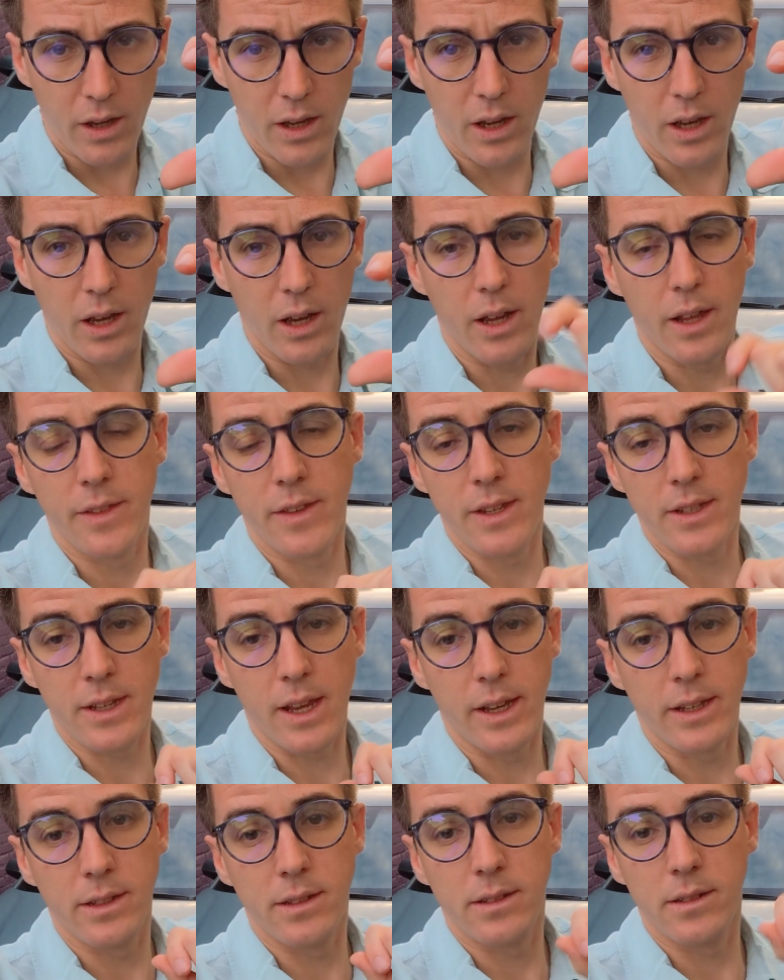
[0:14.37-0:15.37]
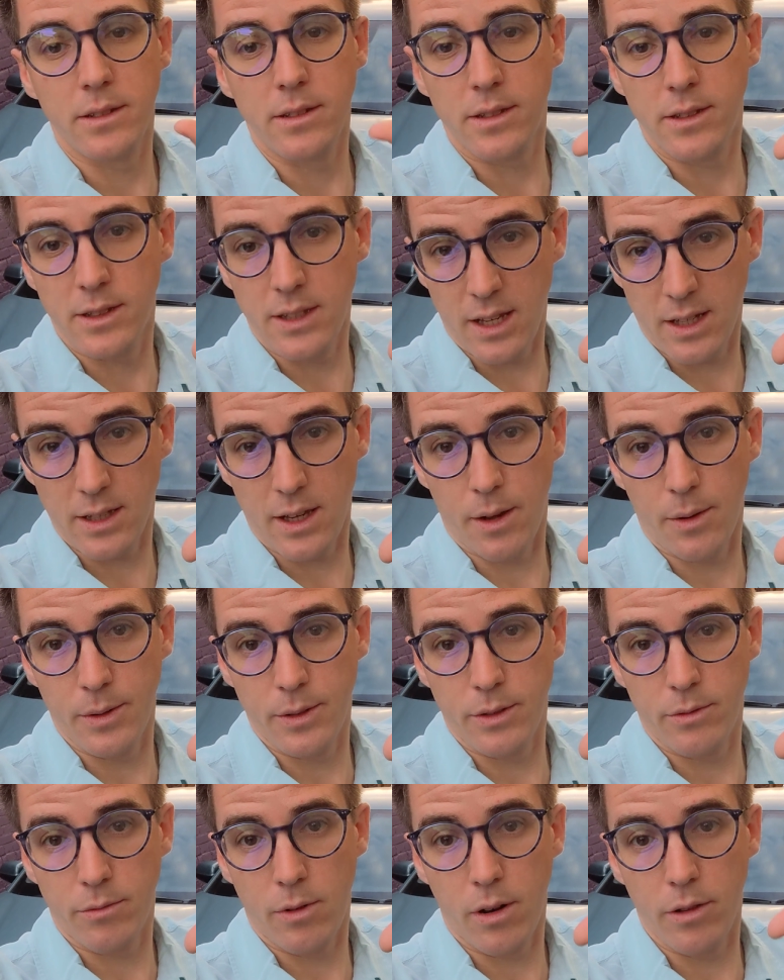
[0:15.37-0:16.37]
uh, in this case, six
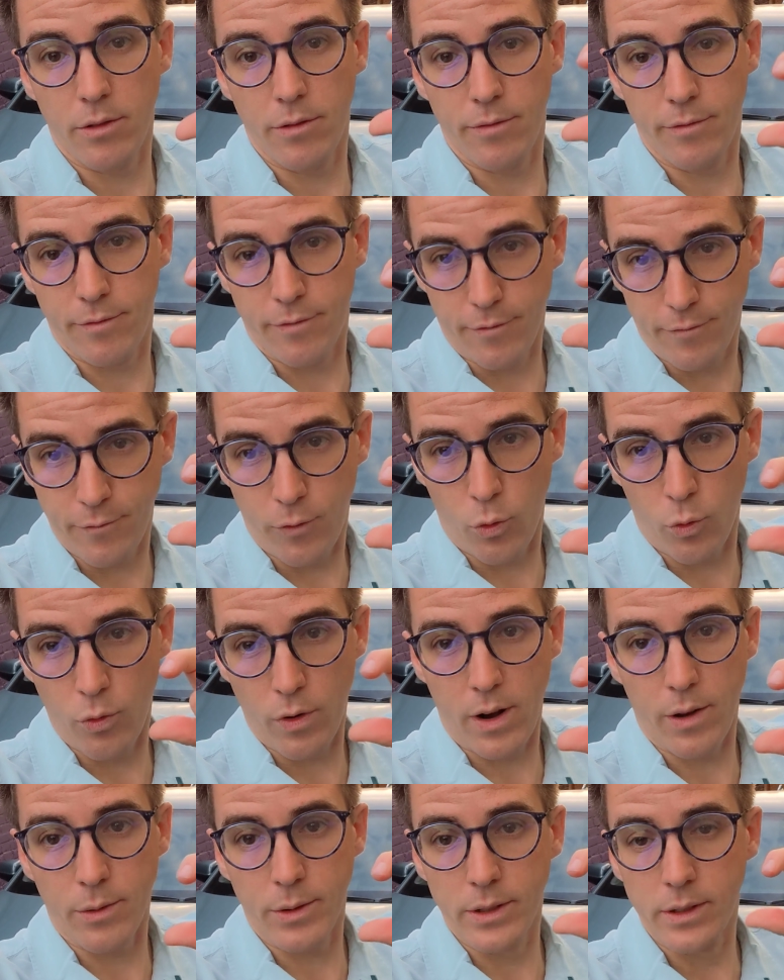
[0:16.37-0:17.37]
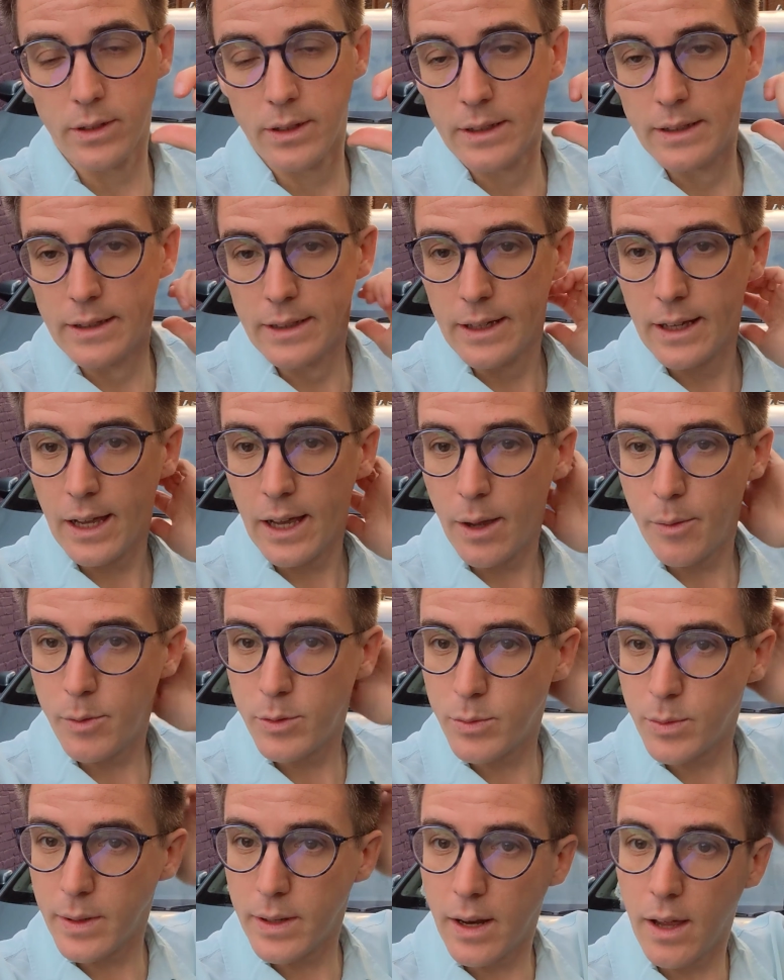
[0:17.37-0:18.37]
hours rather than four hours, uh,
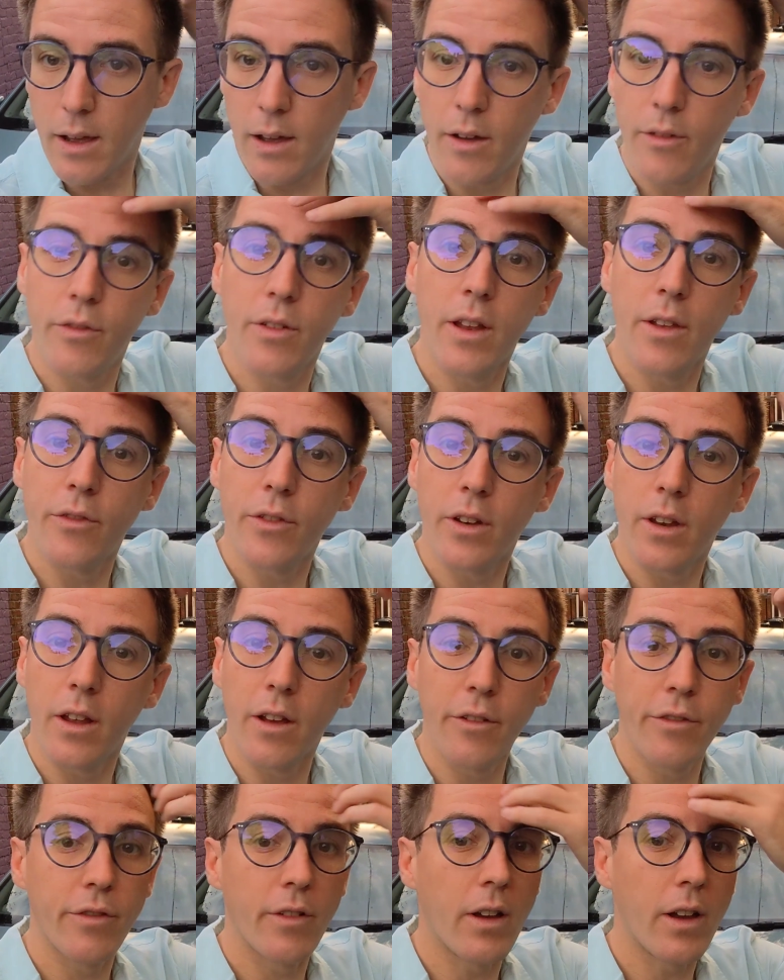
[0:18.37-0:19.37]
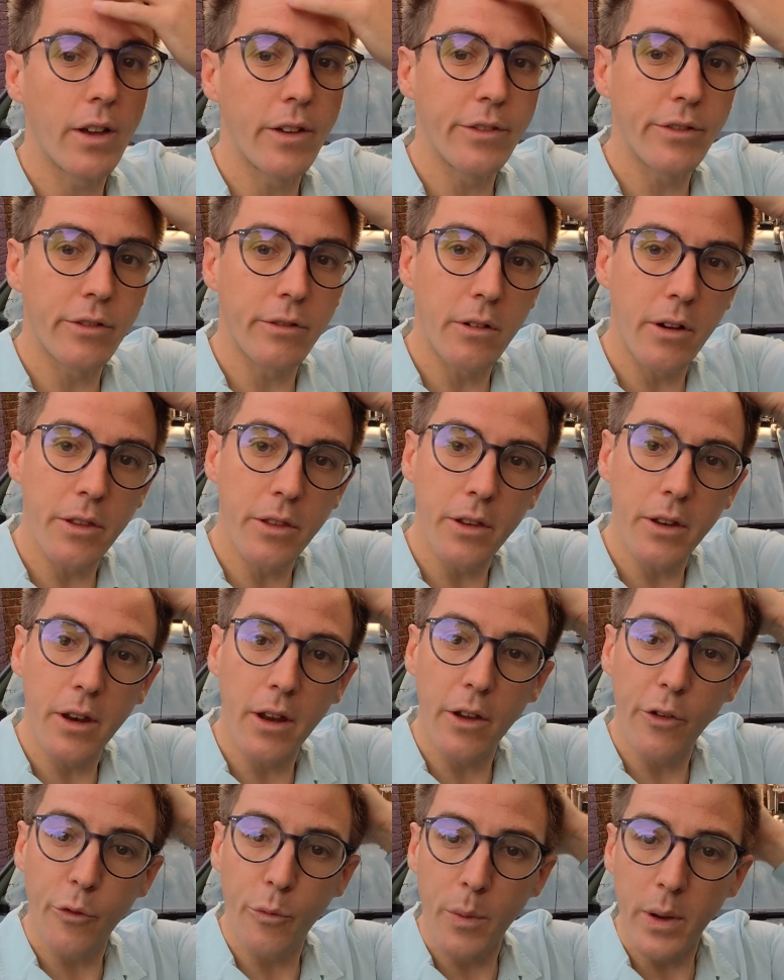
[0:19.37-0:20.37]
between half 11 and half five rather than
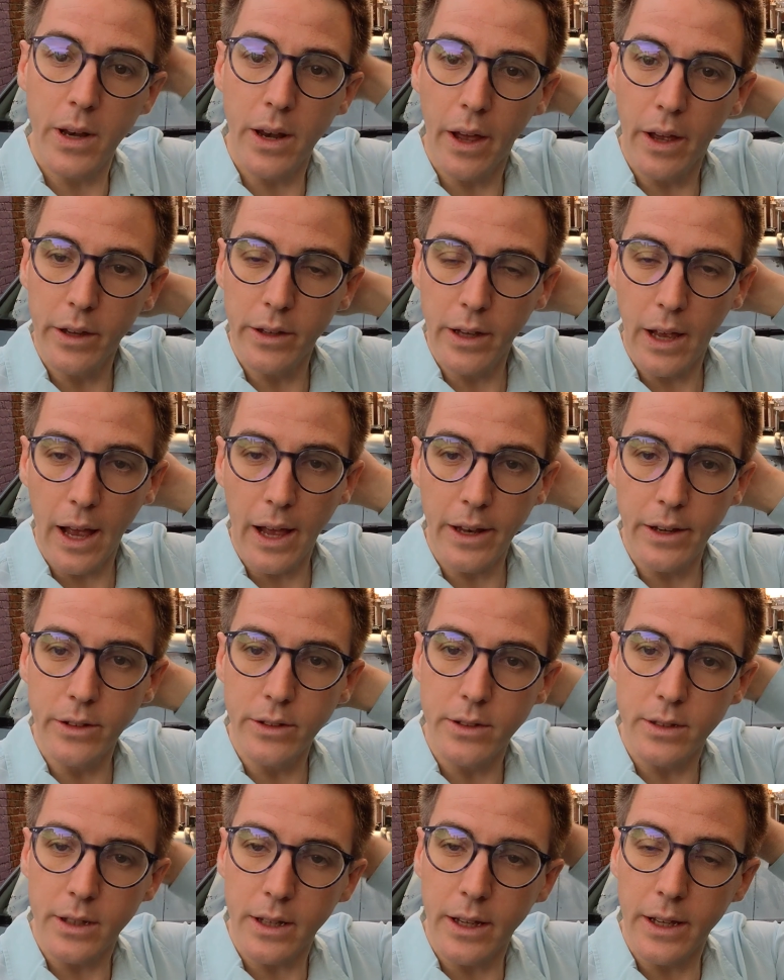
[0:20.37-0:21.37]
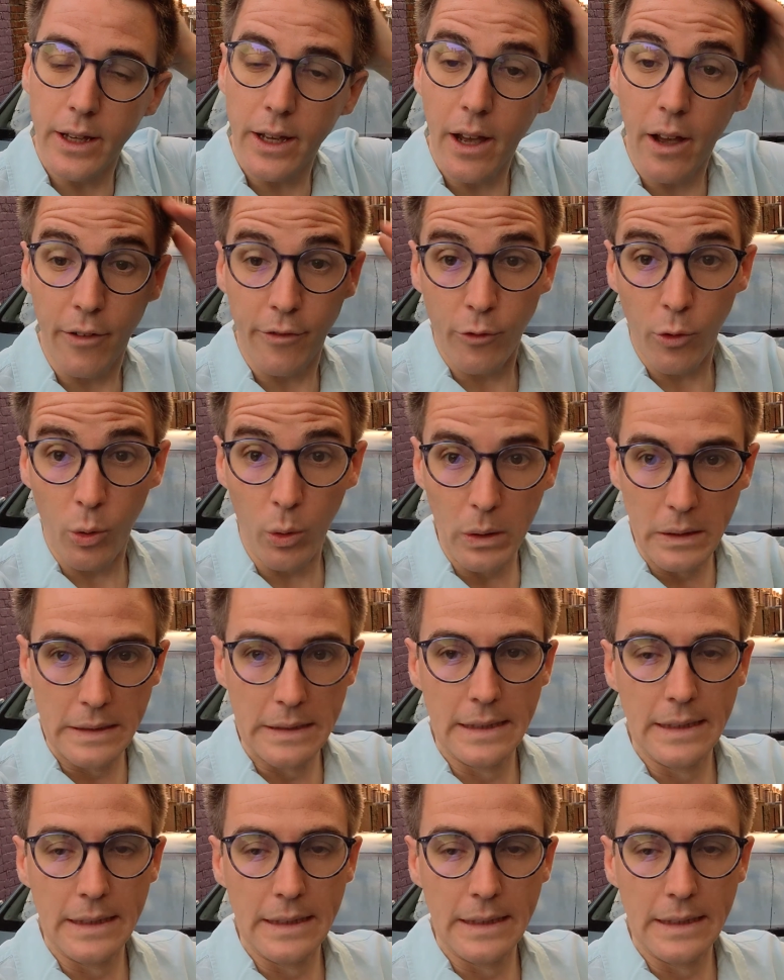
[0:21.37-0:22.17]
half midnight and uh, half four,